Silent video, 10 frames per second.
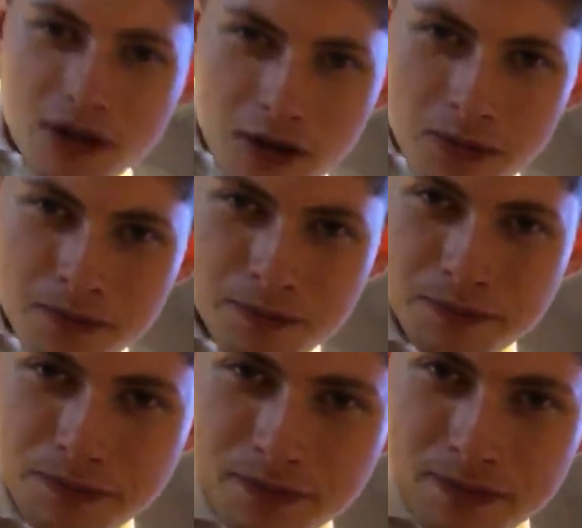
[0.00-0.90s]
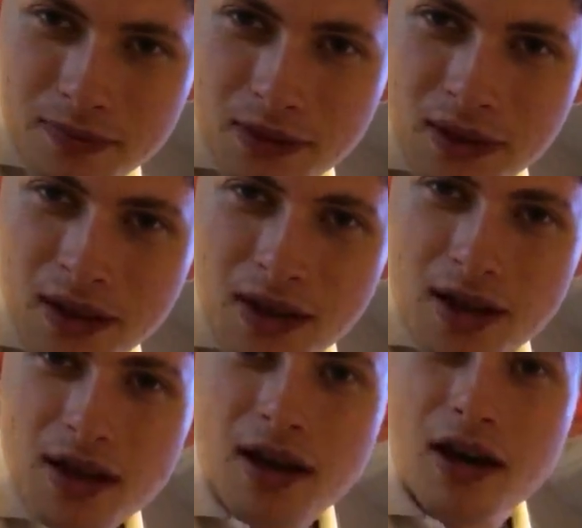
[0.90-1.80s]
you
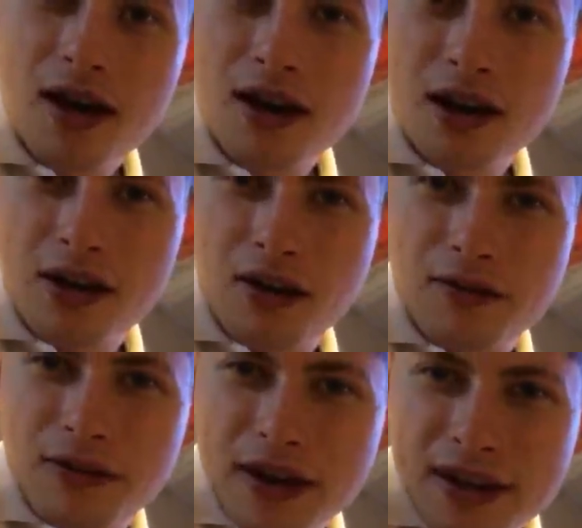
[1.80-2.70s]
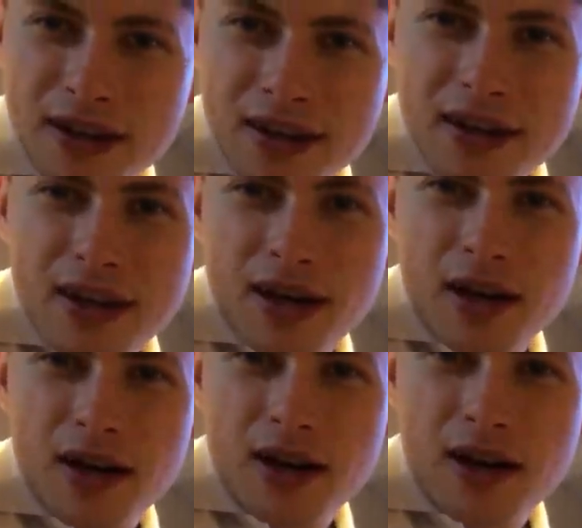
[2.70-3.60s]
earlier, I think.
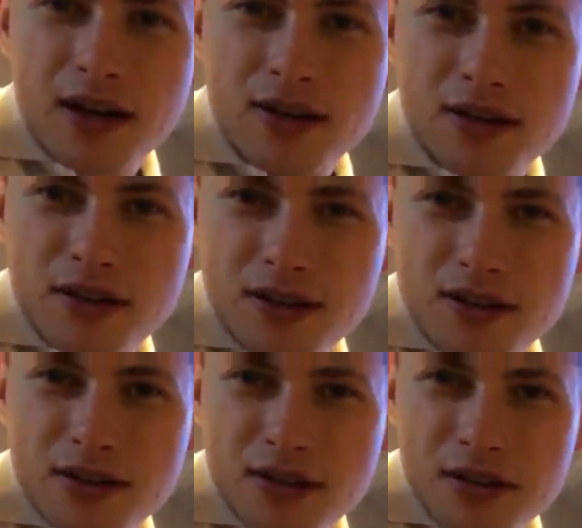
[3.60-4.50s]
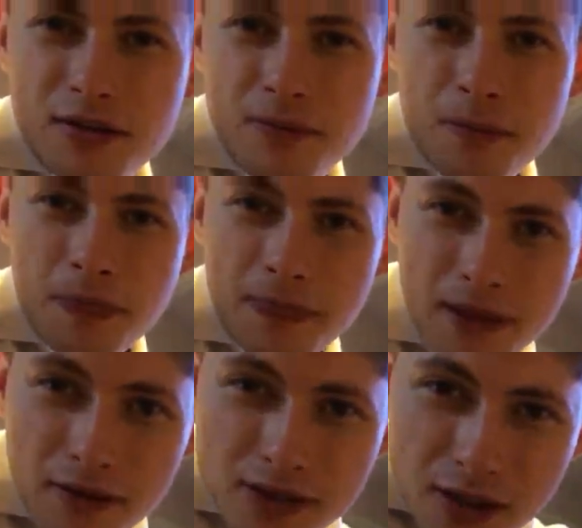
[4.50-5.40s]
Have
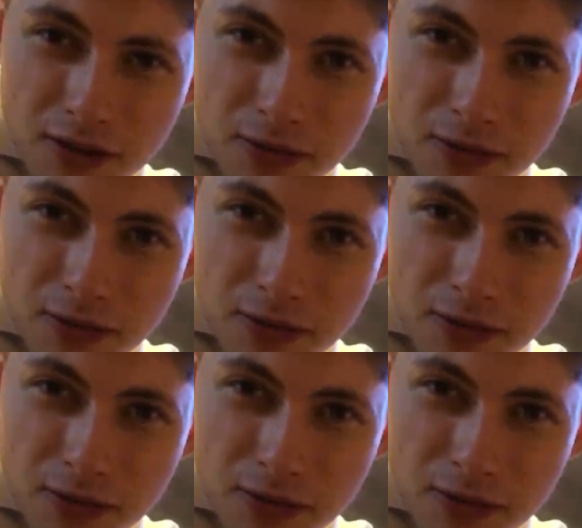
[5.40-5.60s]
I chat with you